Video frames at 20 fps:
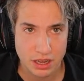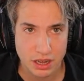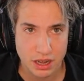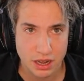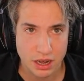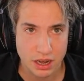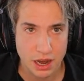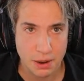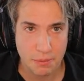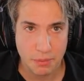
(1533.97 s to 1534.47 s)

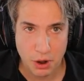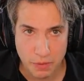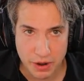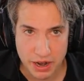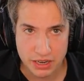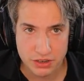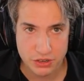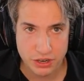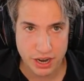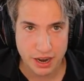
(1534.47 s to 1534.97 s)
I'm
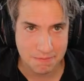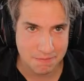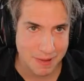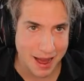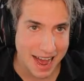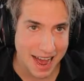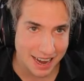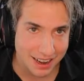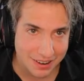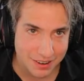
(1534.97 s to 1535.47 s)
going to come
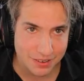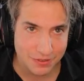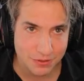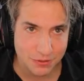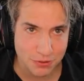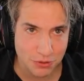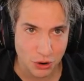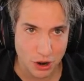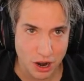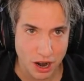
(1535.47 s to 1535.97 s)

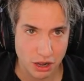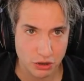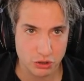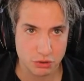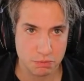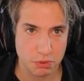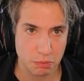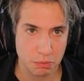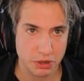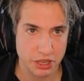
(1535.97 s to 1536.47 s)
back for how
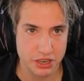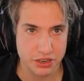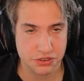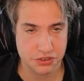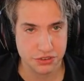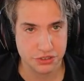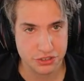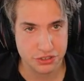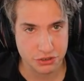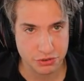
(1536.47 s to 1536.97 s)
to properly
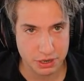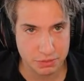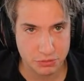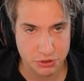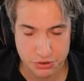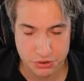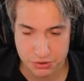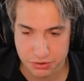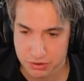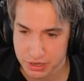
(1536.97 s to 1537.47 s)
use the script
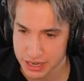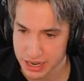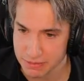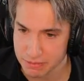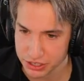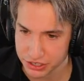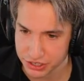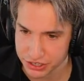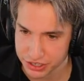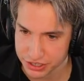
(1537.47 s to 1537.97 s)
to rename
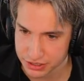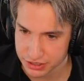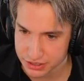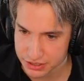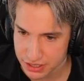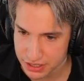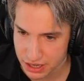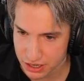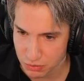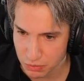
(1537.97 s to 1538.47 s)

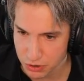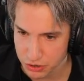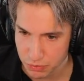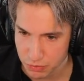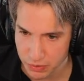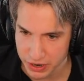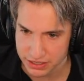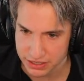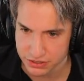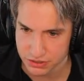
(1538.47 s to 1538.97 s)
materials. I don't want to
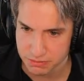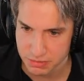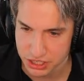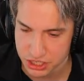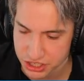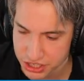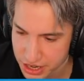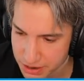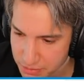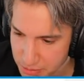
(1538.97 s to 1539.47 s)
waste too
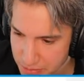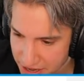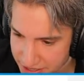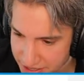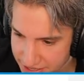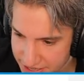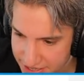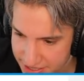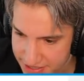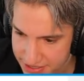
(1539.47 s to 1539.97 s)
much time
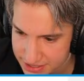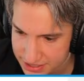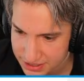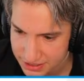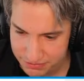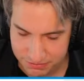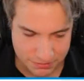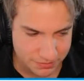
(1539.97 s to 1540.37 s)
about this.